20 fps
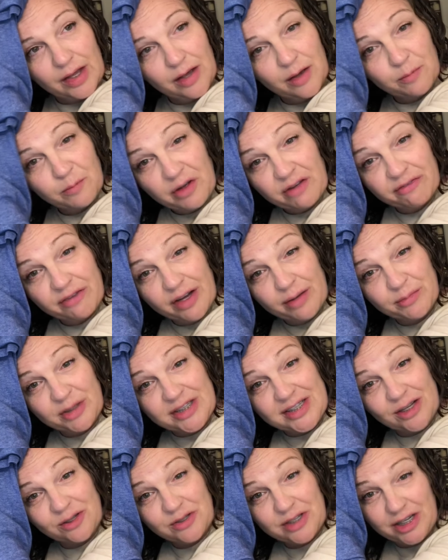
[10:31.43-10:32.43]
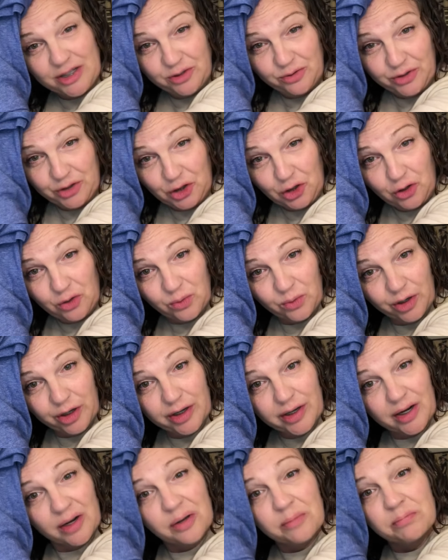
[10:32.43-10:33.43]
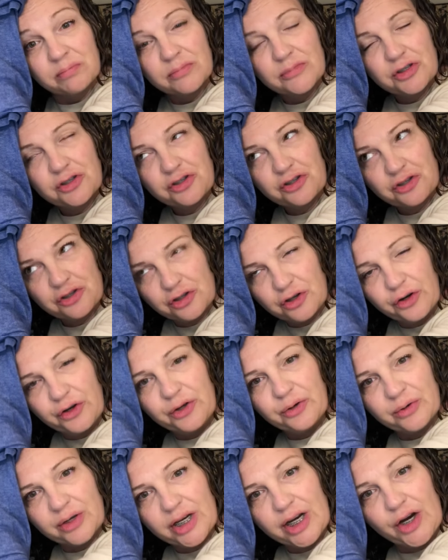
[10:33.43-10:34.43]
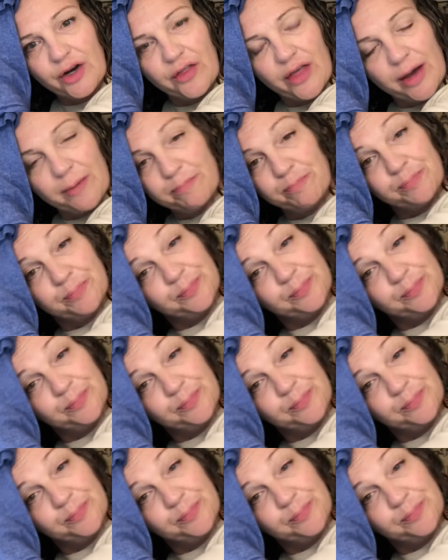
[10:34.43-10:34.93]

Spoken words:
My family's outside doing yard work and I'm sure you can hear them.